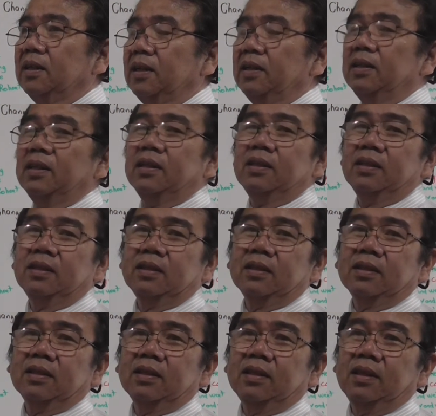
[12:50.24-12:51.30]
and then
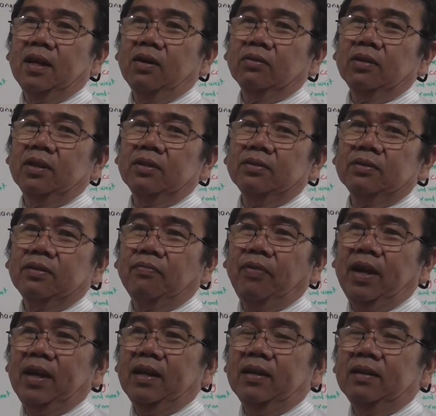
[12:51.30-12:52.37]
the outlet on the
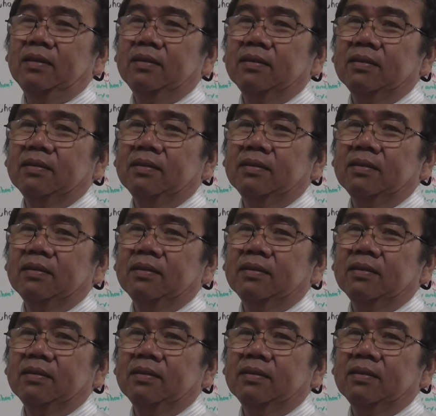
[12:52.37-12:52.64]
fan.